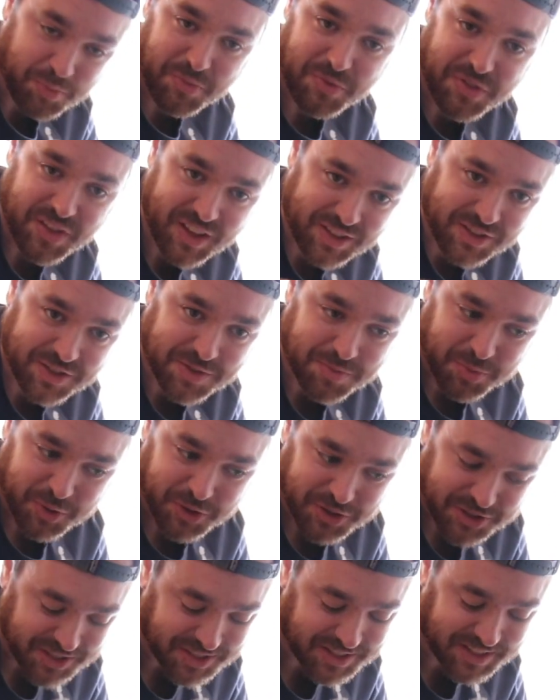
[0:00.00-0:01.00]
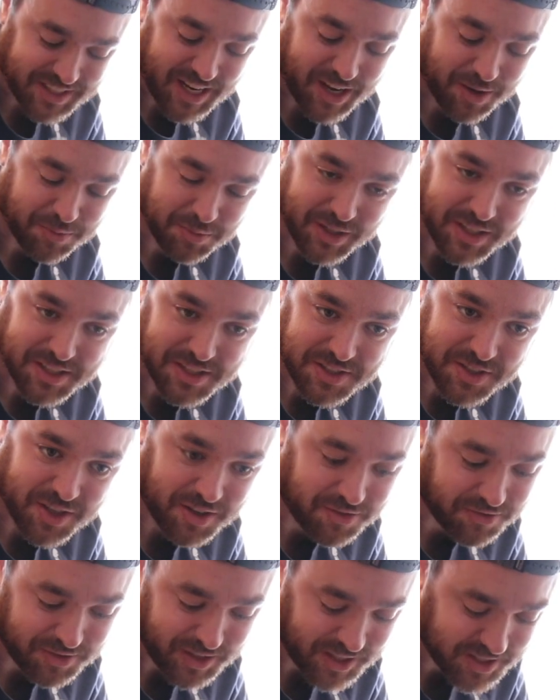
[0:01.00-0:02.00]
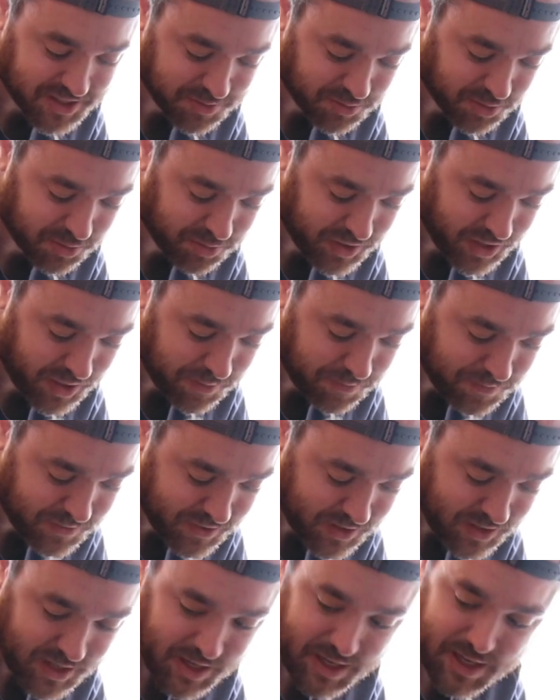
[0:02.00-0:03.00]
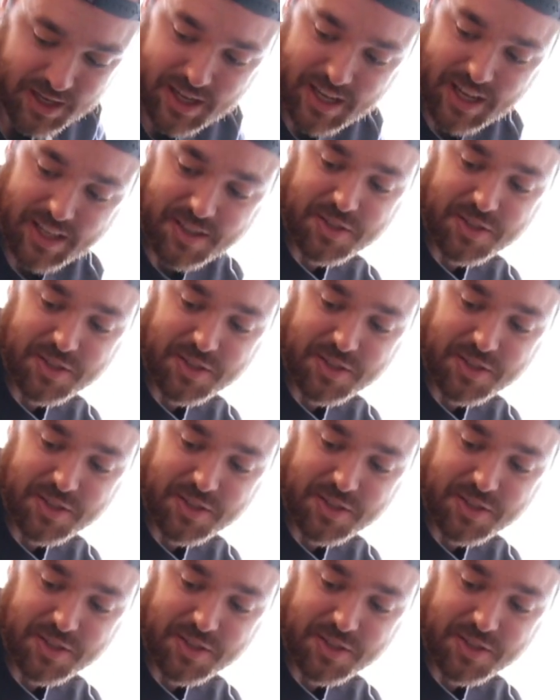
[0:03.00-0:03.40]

thing just pushes down because it's all flexible pipe. And